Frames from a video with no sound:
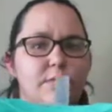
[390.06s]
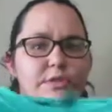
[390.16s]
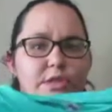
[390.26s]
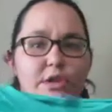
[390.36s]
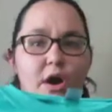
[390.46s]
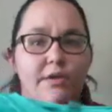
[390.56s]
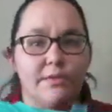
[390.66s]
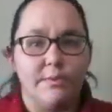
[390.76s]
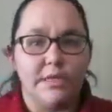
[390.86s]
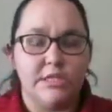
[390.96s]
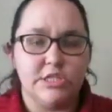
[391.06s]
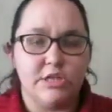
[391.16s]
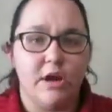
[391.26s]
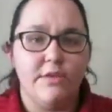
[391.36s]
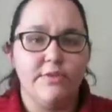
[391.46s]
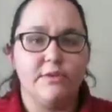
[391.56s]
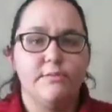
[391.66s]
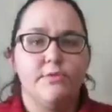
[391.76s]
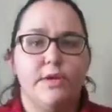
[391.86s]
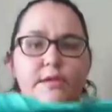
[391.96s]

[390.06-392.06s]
with not the bleach on them, so